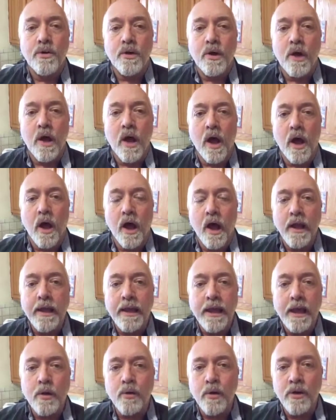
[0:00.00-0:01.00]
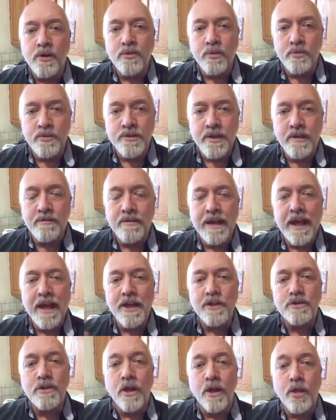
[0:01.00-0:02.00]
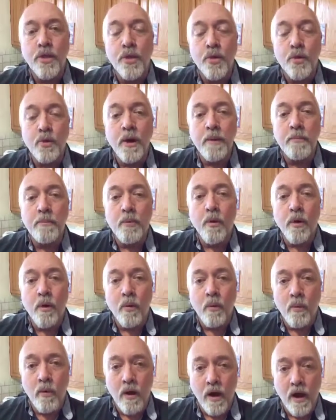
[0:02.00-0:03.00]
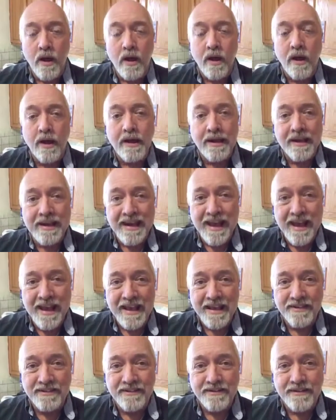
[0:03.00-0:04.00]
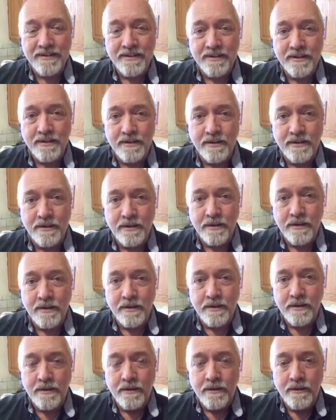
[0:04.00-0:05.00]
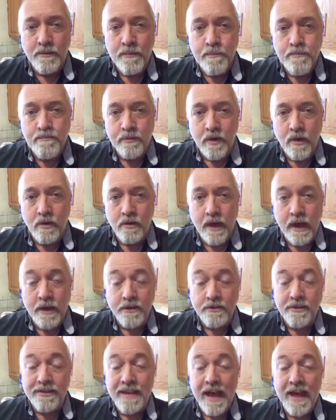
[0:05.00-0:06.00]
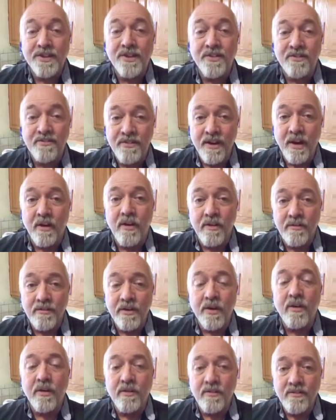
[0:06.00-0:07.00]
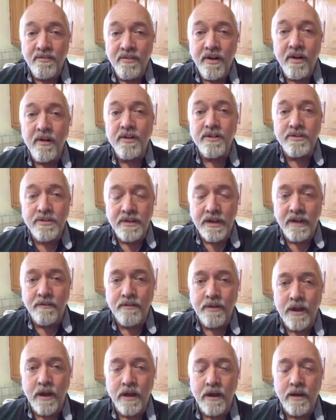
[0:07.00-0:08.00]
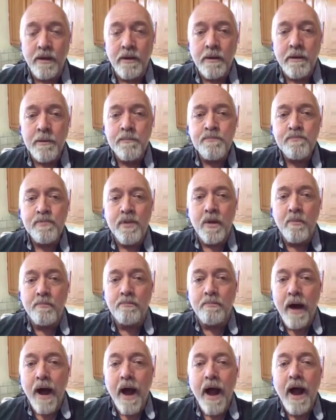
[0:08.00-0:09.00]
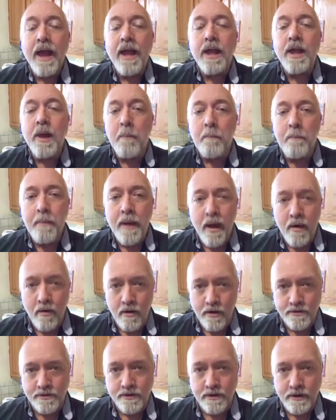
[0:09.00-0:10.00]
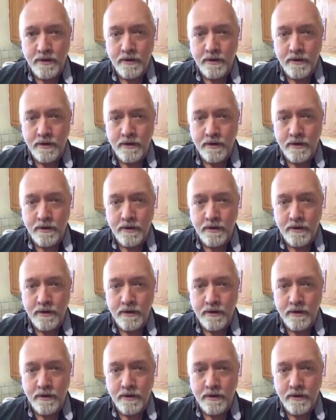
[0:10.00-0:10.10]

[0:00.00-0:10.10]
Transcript: a decrease from 7 days to 3.1 days. Okay, so that's a very, very, very significant. By comparison,